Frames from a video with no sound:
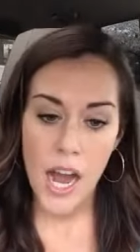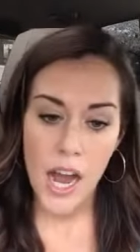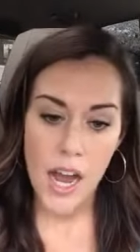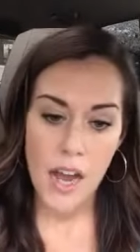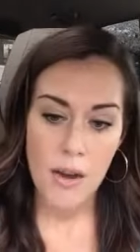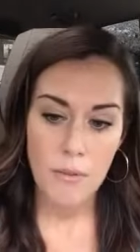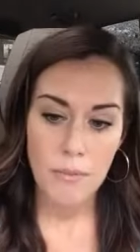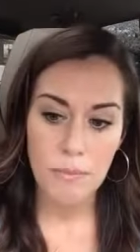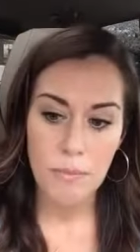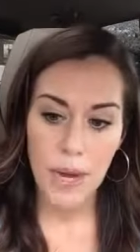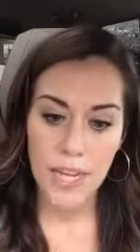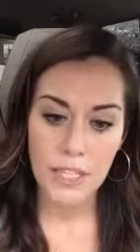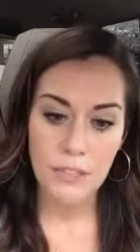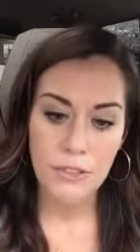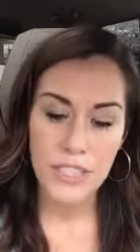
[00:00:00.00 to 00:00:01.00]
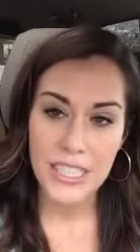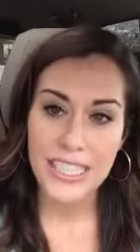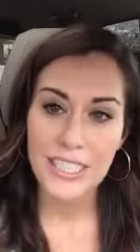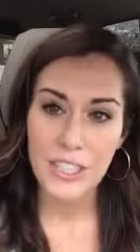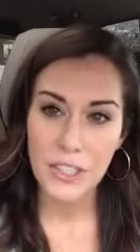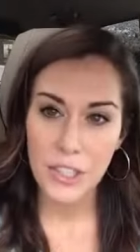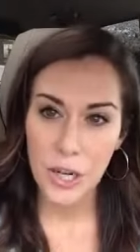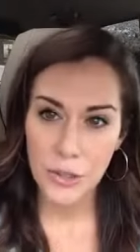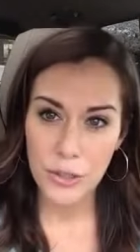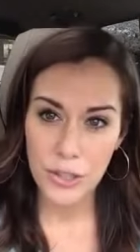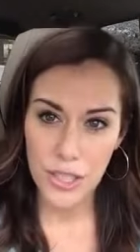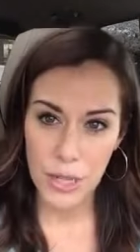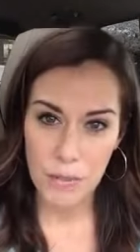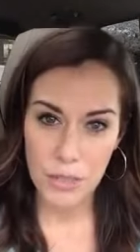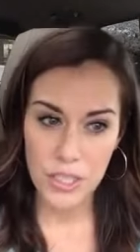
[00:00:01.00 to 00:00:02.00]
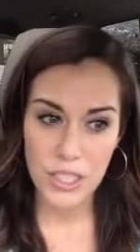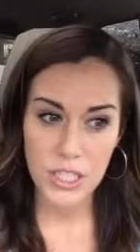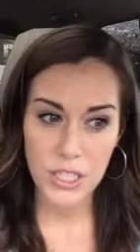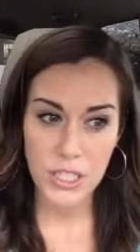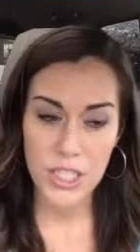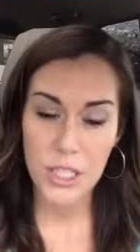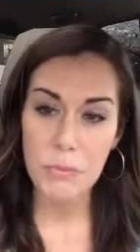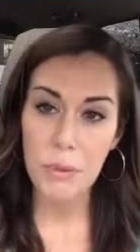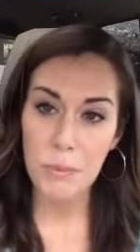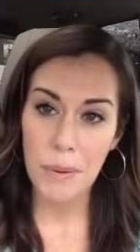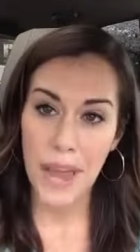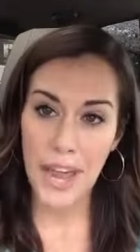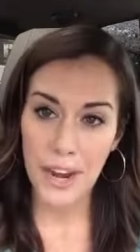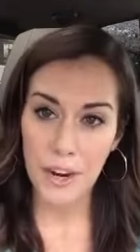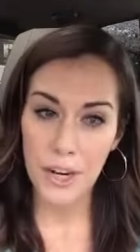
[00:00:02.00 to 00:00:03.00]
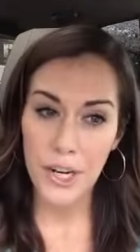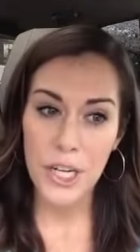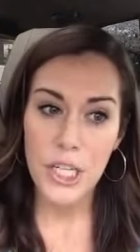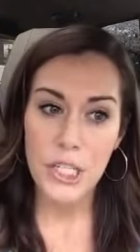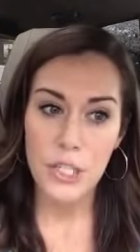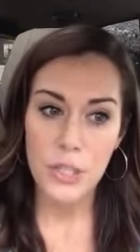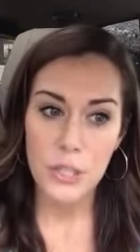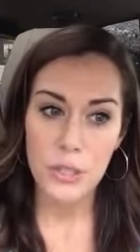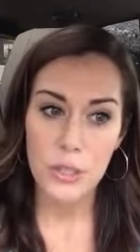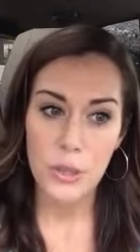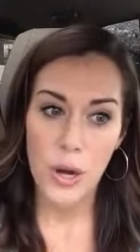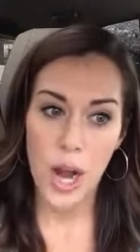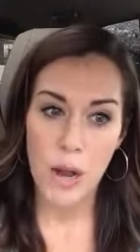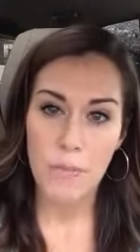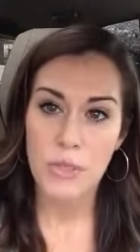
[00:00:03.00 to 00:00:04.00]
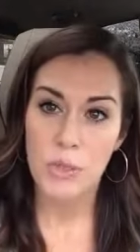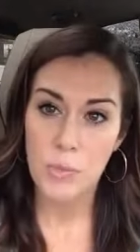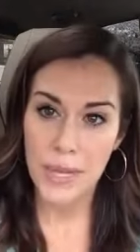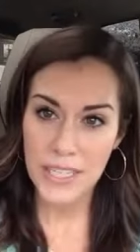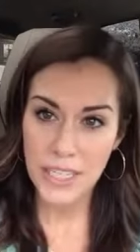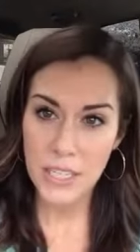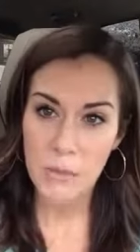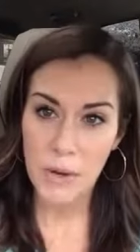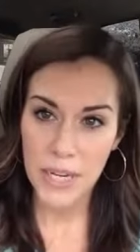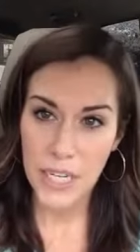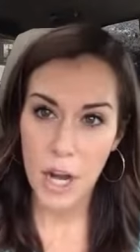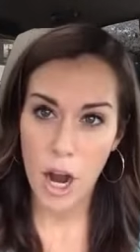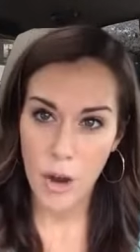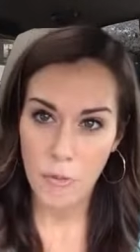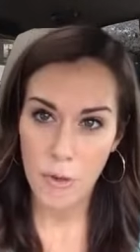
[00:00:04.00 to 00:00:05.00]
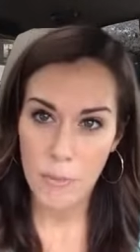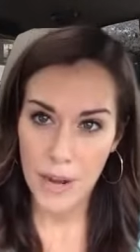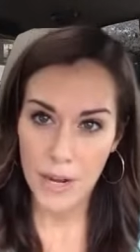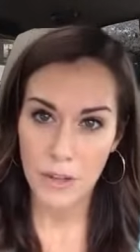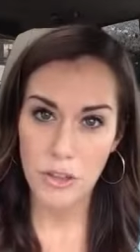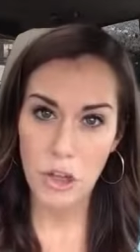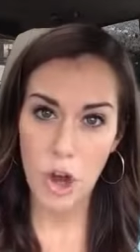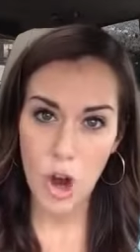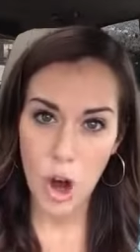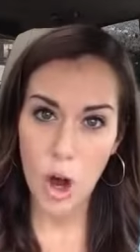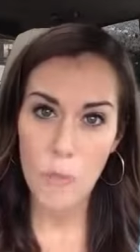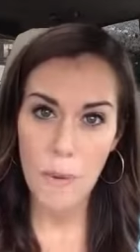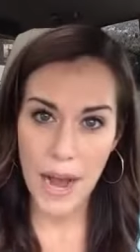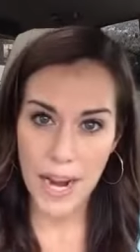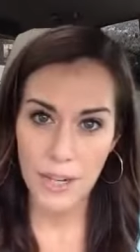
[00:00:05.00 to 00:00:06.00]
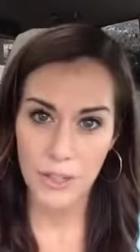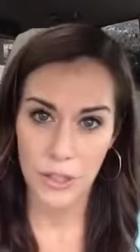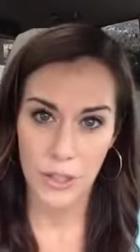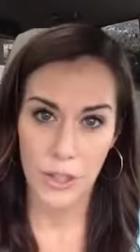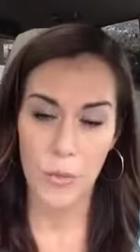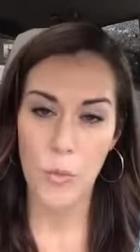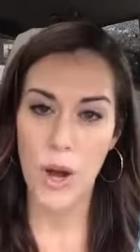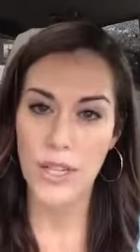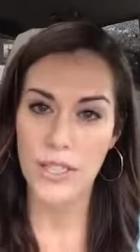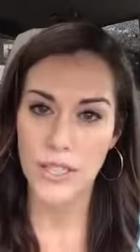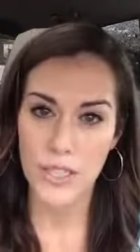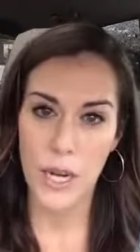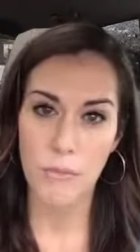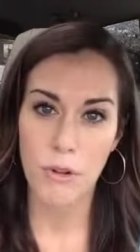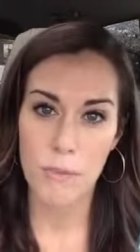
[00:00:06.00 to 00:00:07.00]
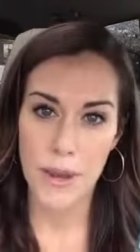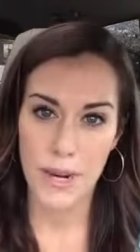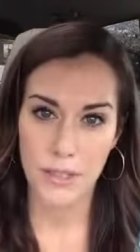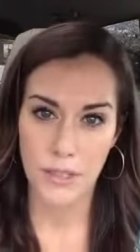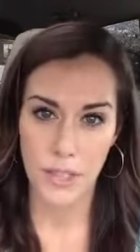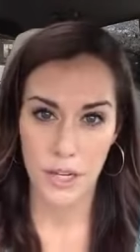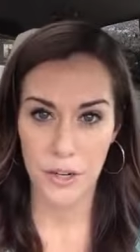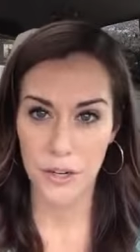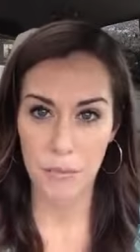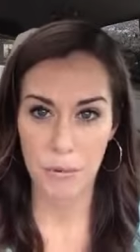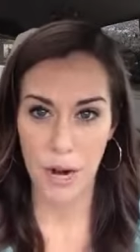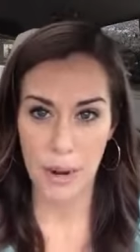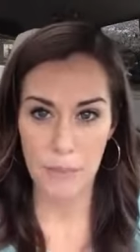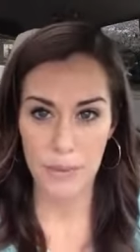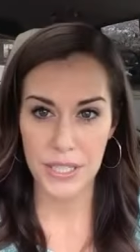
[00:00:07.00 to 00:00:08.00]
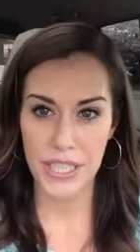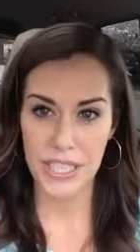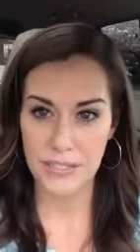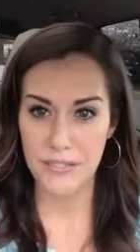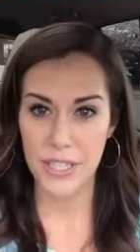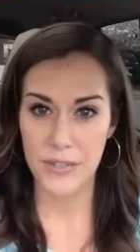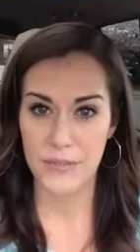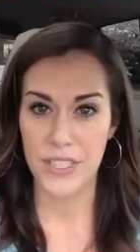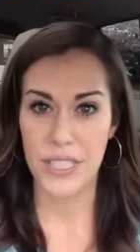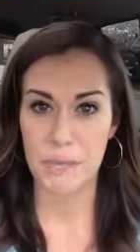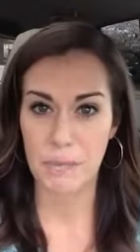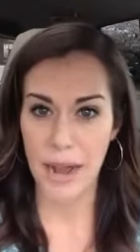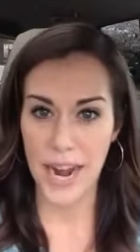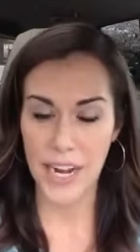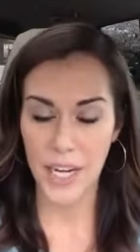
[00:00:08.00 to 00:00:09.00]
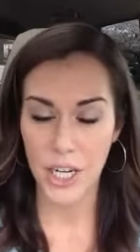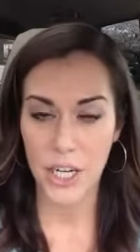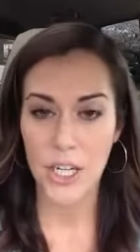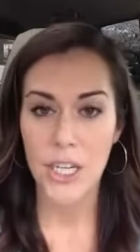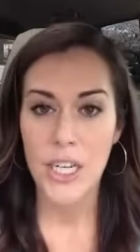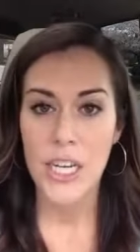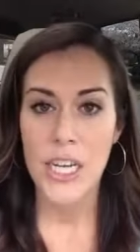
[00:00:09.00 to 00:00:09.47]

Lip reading: But you need to know your numbers, and you need to prepare to spend some money on repairs. All buyers are going to want some repairs done on a property, even if it's minor.